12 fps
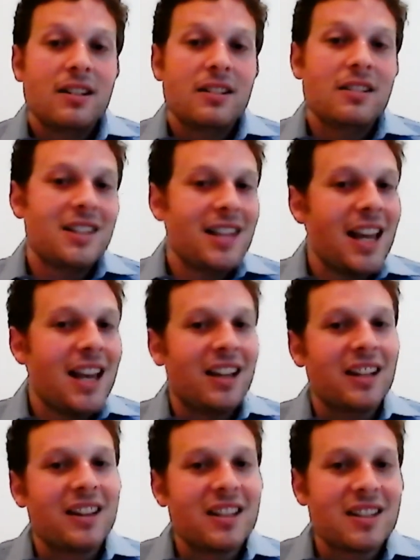saying
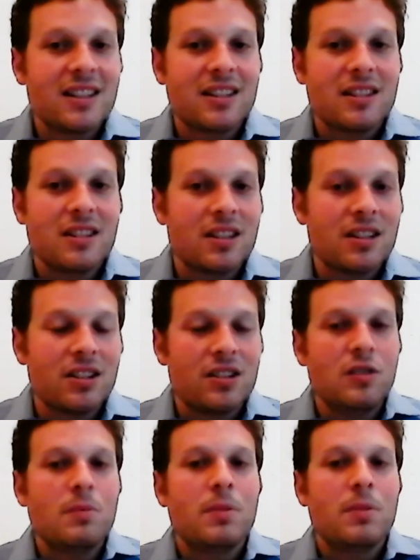like, this is
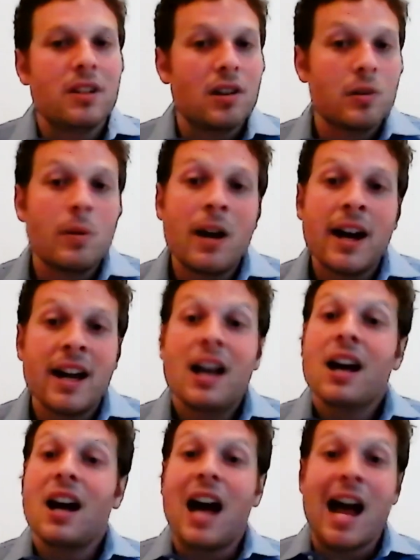stupid and here's why.
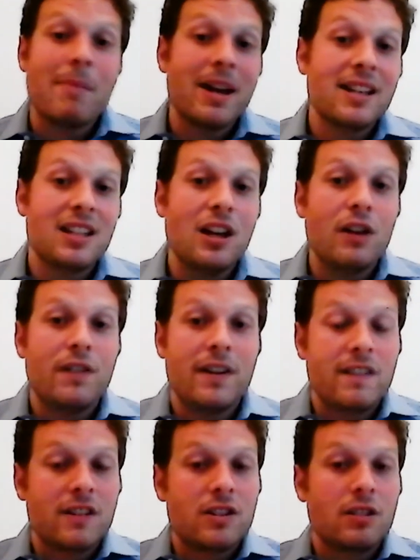I myself
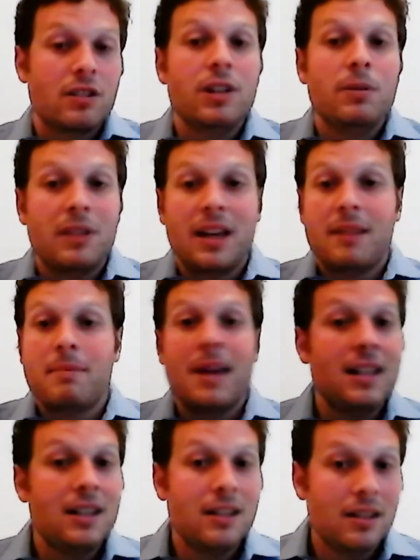have disagreed with like
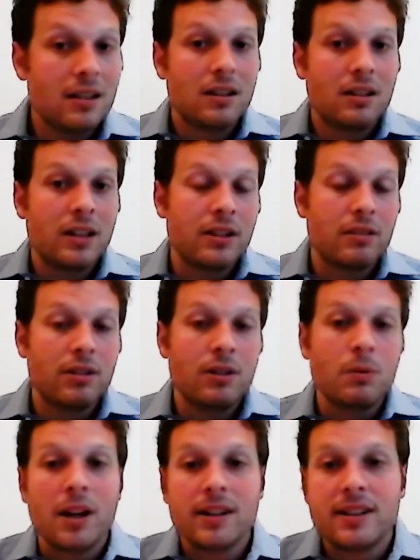many Glenn
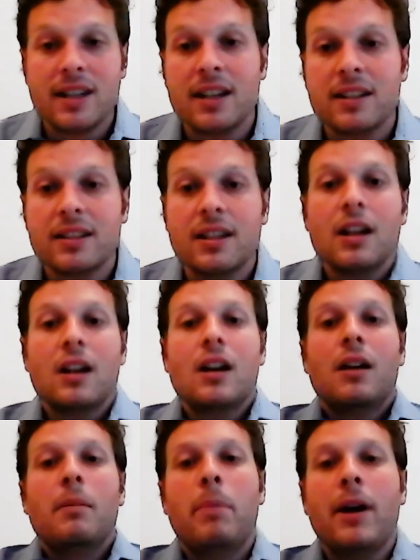Greenwald takes,
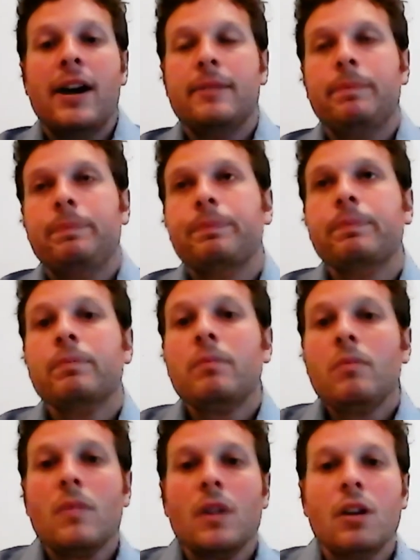but
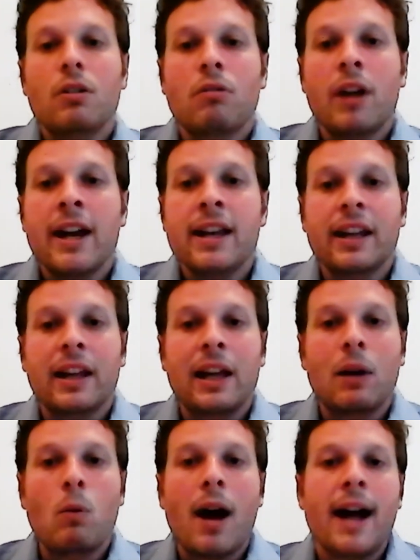right,
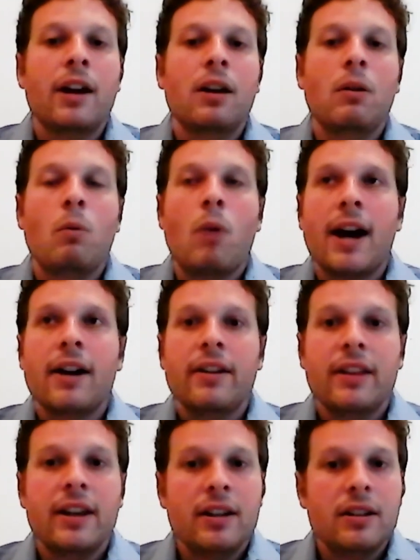like why are
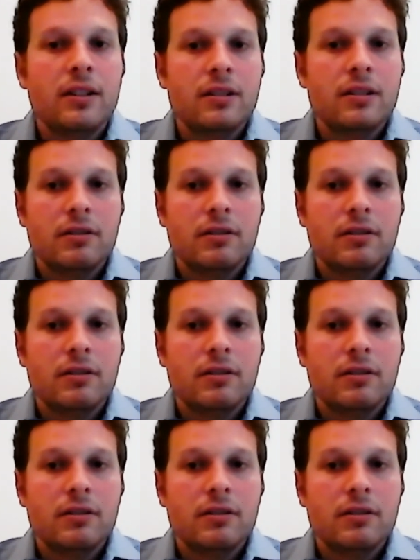they